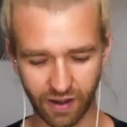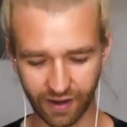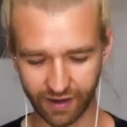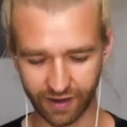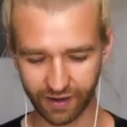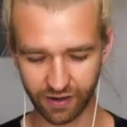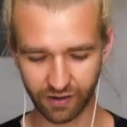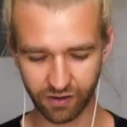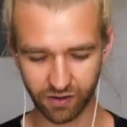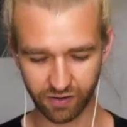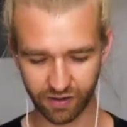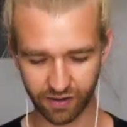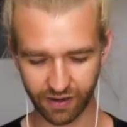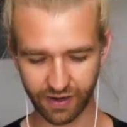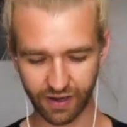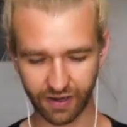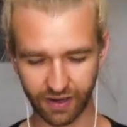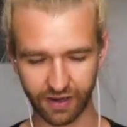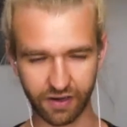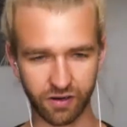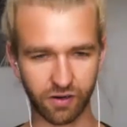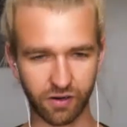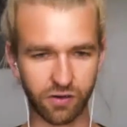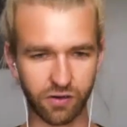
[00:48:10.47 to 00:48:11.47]
I cannot, and
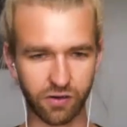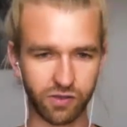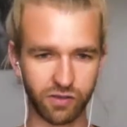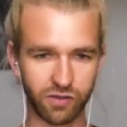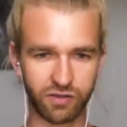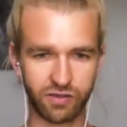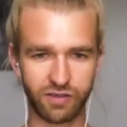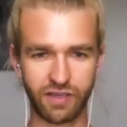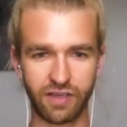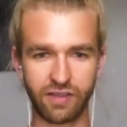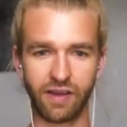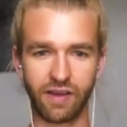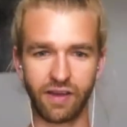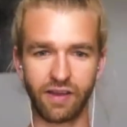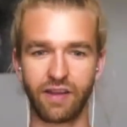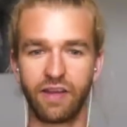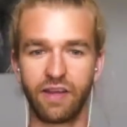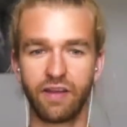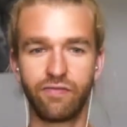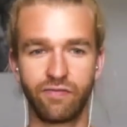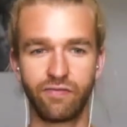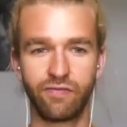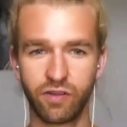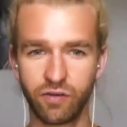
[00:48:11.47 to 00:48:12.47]
I can also see that
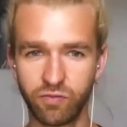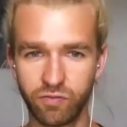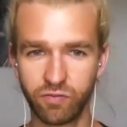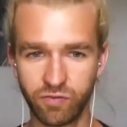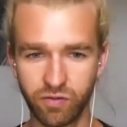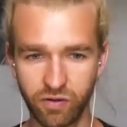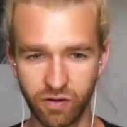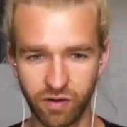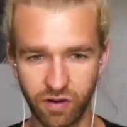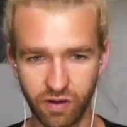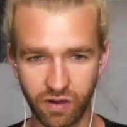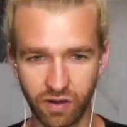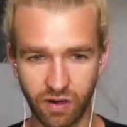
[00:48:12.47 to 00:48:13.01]
if you